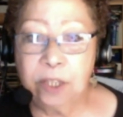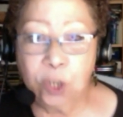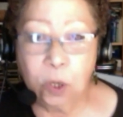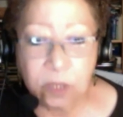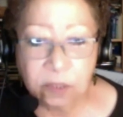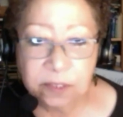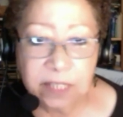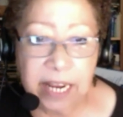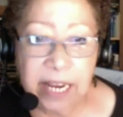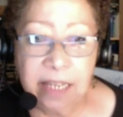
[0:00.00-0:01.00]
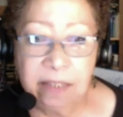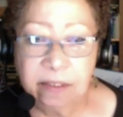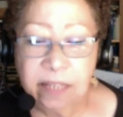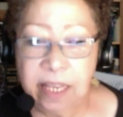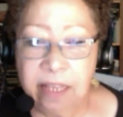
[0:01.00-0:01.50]
Joseph's days
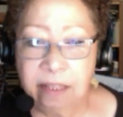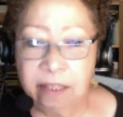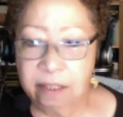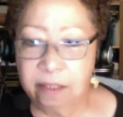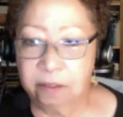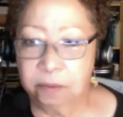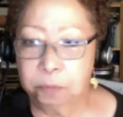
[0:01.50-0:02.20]
and the